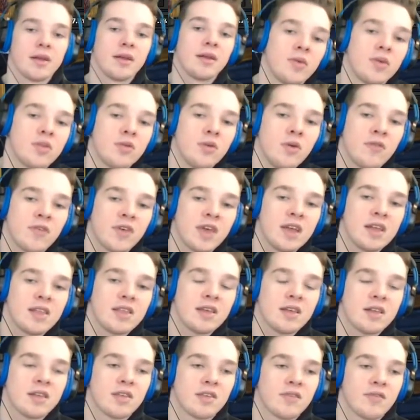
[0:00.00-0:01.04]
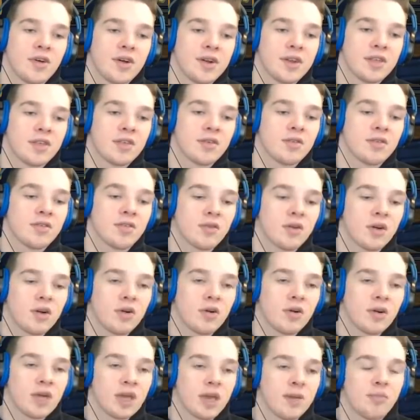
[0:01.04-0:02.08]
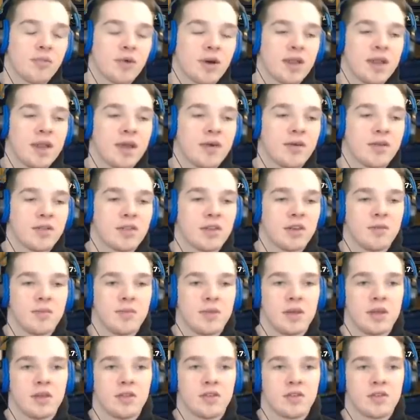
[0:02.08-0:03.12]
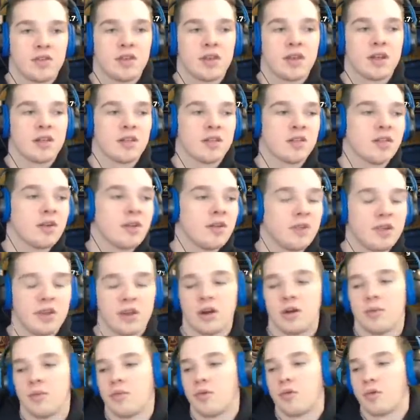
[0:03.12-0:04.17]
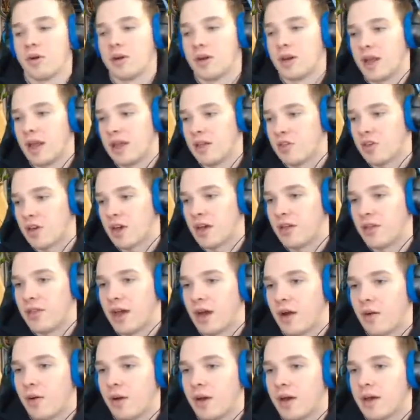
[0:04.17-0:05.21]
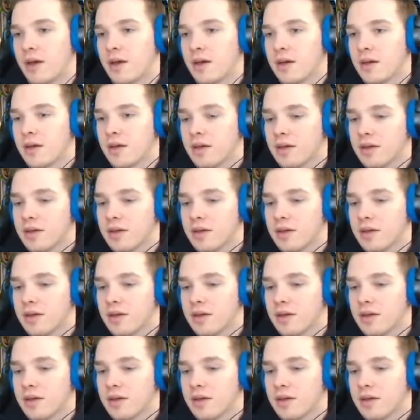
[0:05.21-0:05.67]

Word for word: We do have KT and Sylvanas though, so our whole game plan now is going to be just to get a slight lead on board and edge ahead that way.